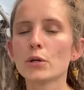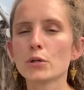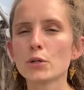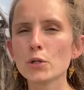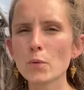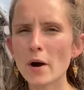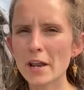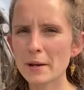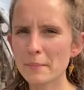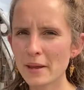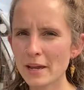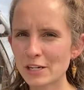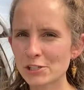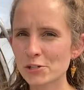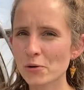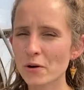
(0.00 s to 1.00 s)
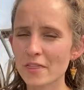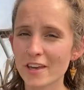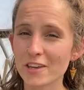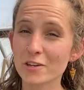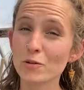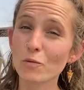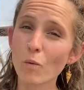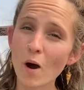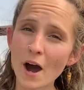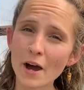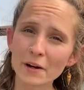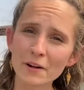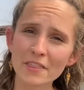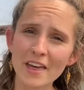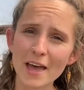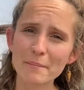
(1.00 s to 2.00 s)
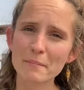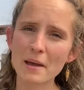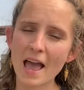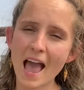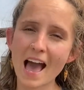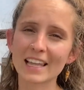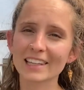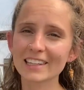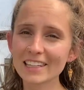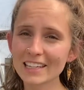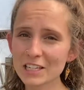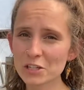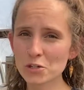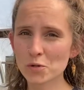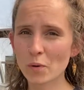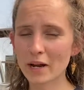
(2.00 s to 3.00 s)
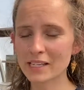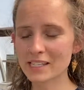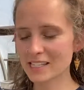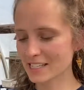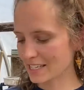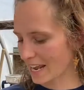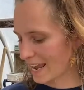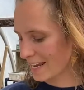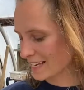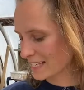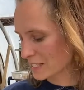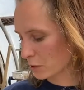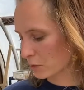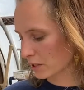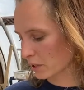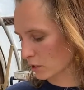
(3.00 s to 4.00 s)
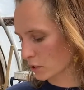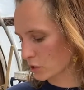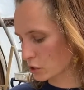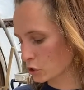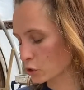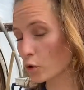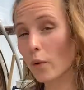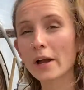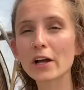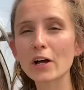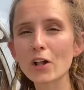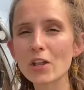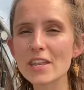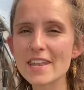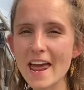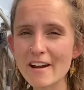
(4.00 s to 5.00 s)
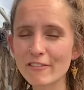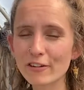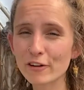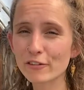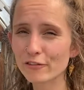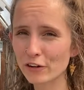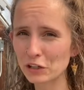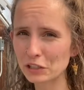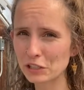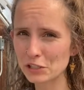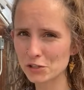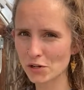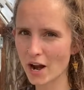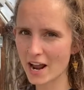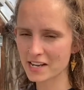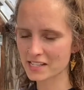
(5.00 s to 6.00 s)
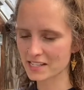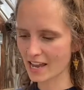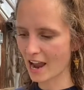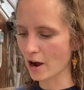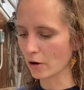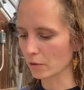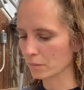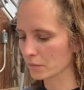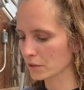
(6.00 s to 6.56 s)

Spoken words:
you want to make sure that you water them at least twice a day so that the soil never fully dries out.